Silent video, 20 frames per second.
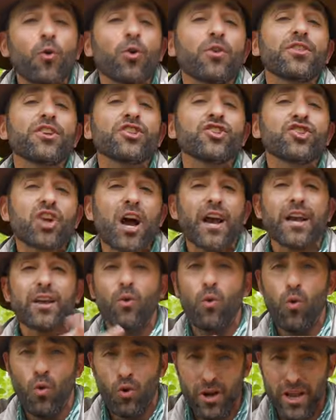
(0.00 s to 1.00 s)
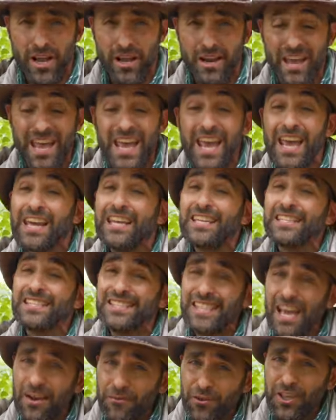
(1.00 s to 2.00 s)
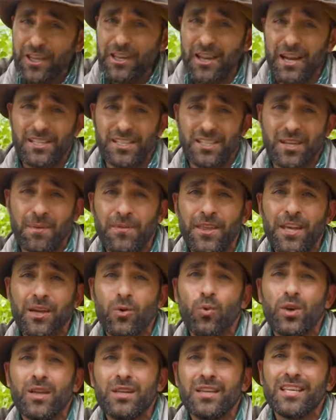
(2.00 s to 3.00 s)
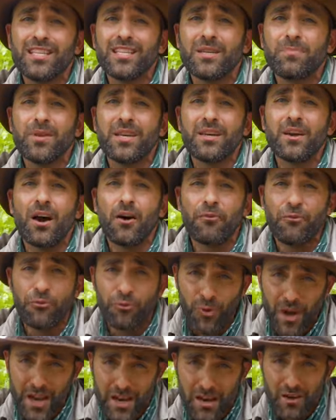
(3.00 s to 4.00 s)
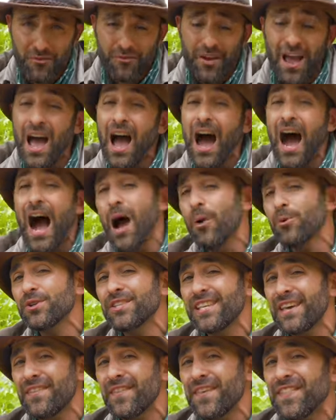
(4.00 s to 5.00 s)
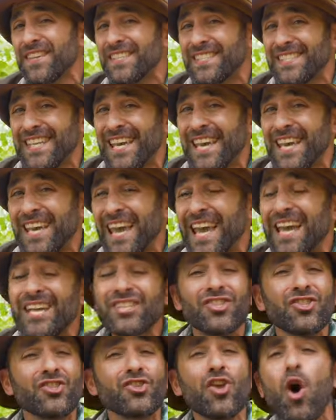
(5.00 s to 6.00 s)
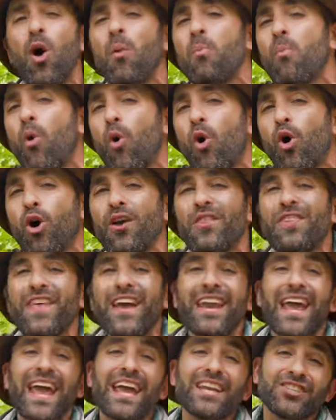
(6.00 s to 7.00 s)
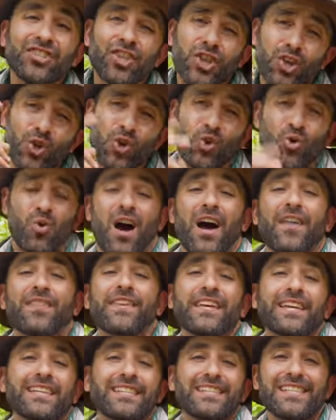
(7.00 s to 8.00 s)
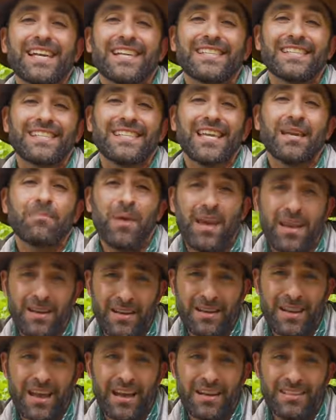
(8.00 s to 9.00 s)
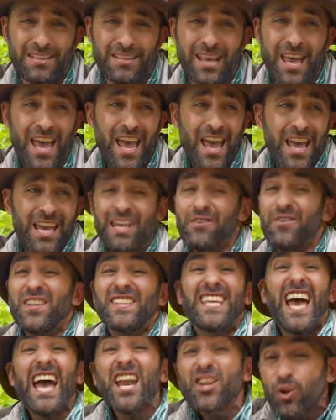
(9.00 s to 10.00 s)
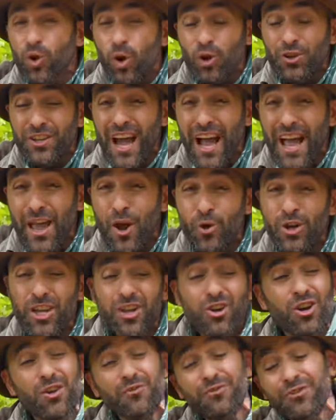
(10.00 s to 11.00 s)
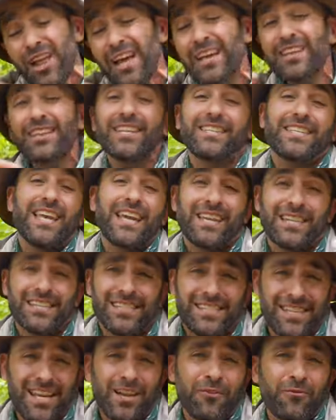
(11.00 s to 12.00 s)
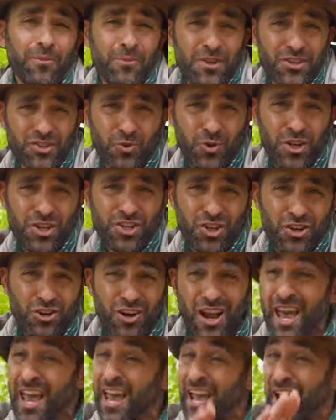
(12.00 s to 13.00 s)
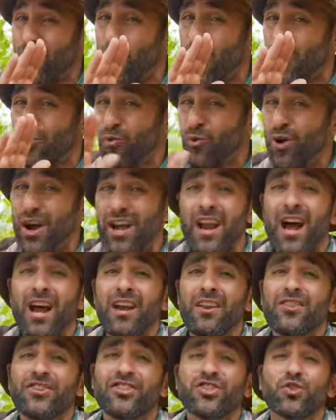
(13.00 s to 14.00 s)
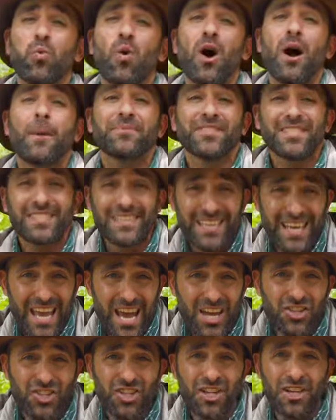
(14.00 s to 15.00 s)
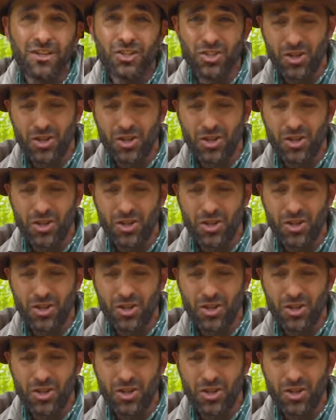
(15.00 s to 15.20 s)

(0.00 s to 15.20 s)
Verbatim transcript: for the giant hornet, it is definitely not something we need to be afraid of. I would say that the sting is no more than a two on the insect sting pain index. An even 10-year-old coyote could have likely taken a sting from this creature and gone right on in the swamps catching